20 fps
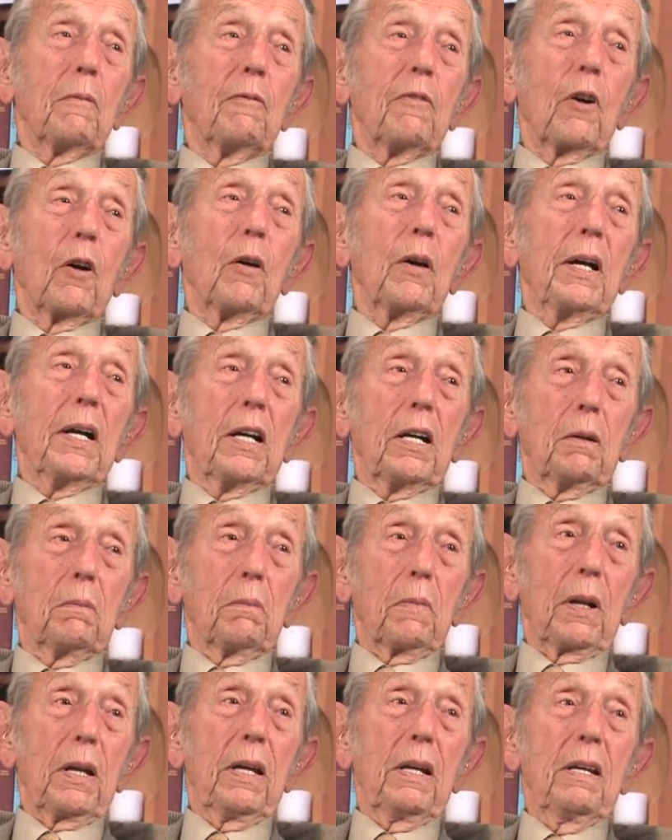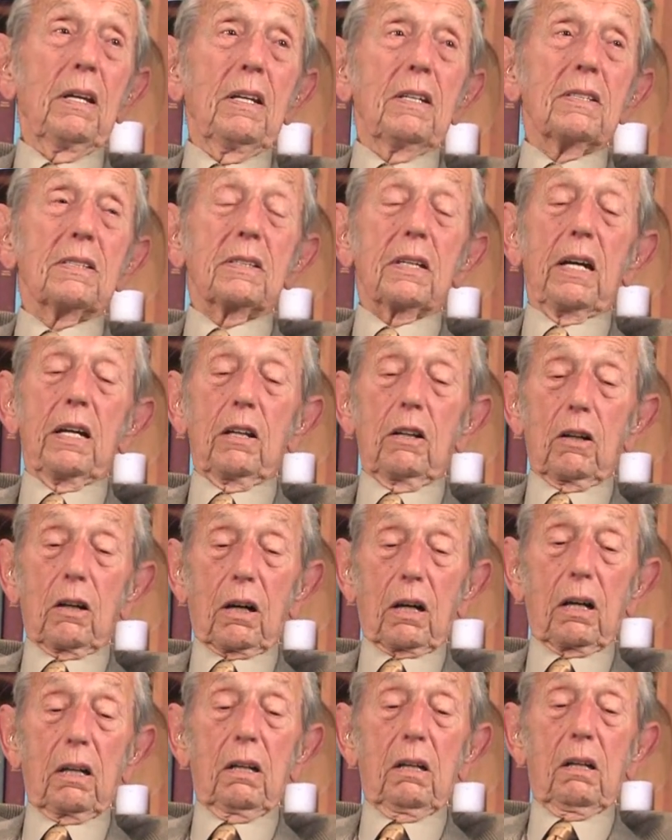very humbly say, look,
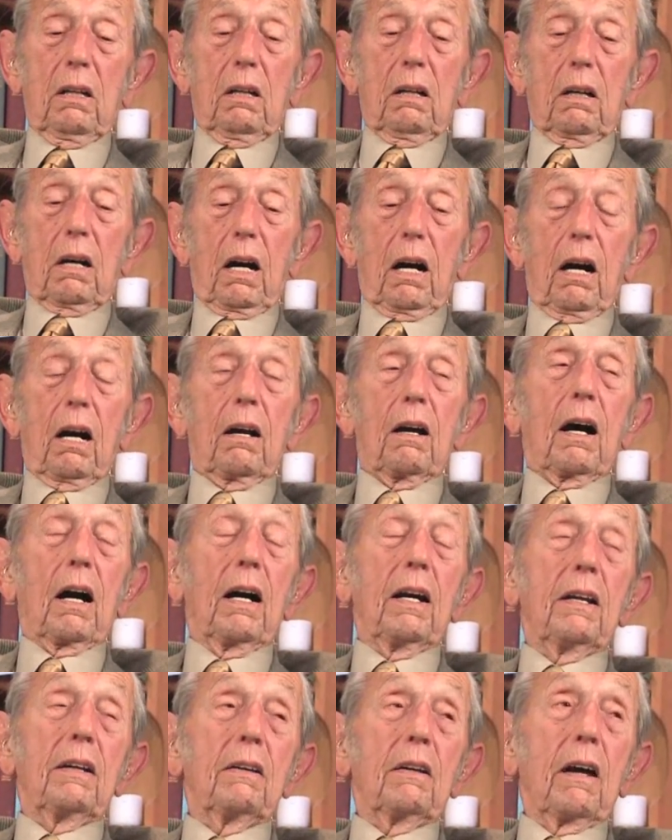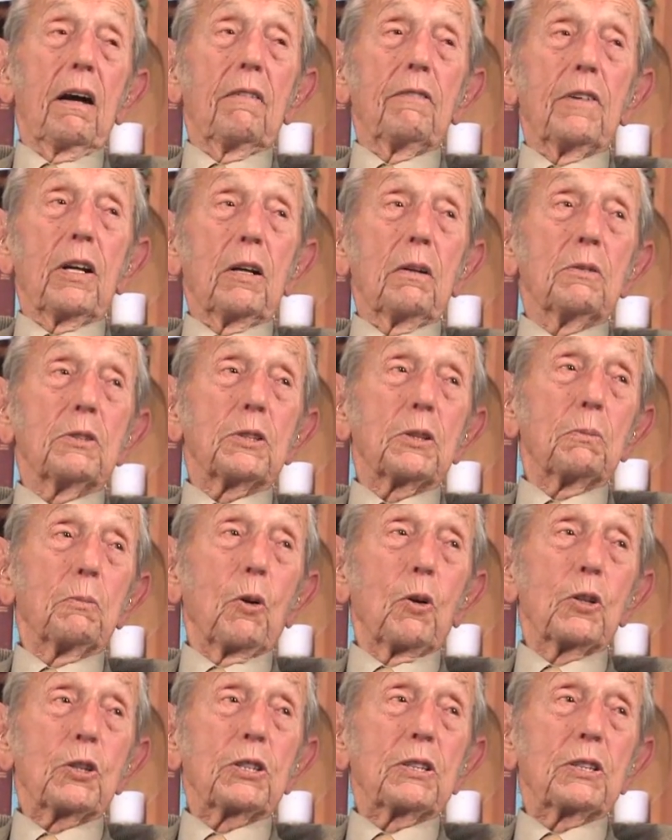I have done some more